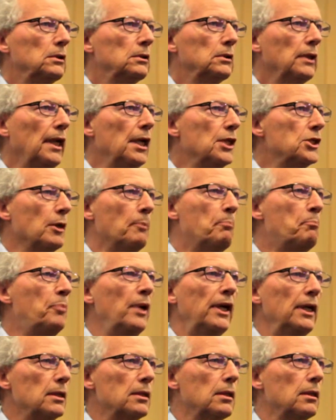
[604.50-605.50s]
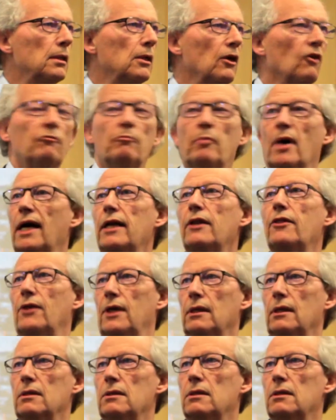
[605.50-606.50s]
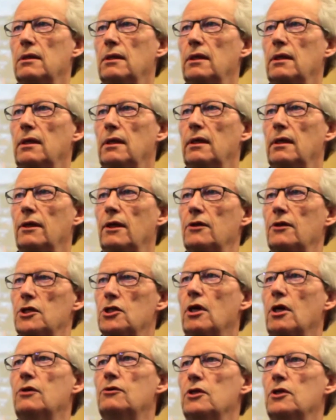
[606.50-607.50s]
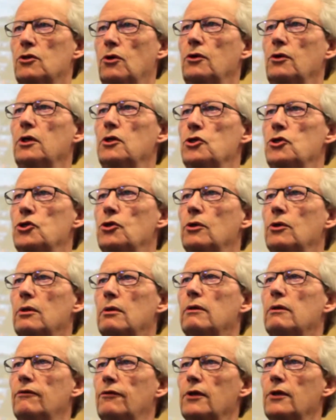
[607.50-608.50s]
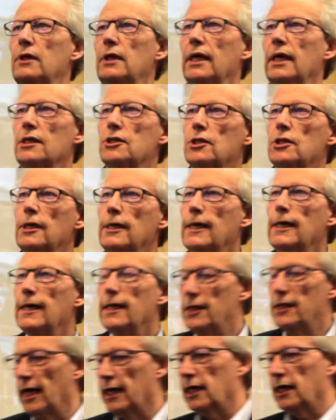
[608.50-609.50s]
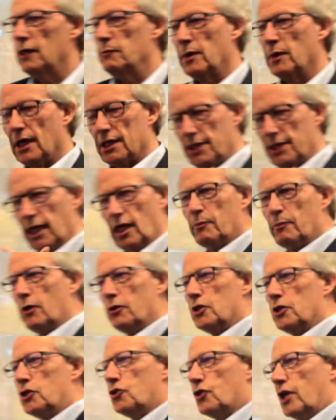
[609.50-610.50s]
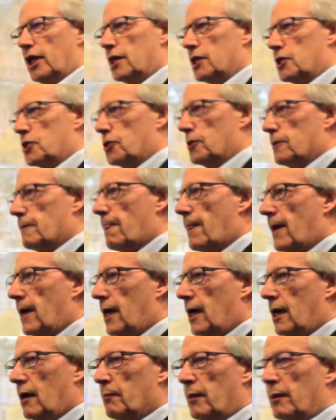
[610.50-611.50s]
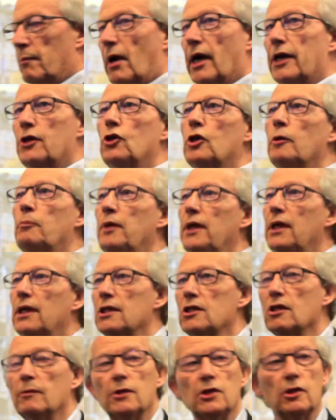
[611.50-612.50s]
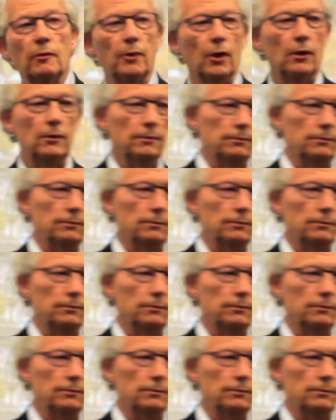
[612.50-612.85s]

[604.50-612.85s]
and it's a pit of bad things that this country is going to endure for the next decade. But I said about the trade issue, but my Europeanism is about,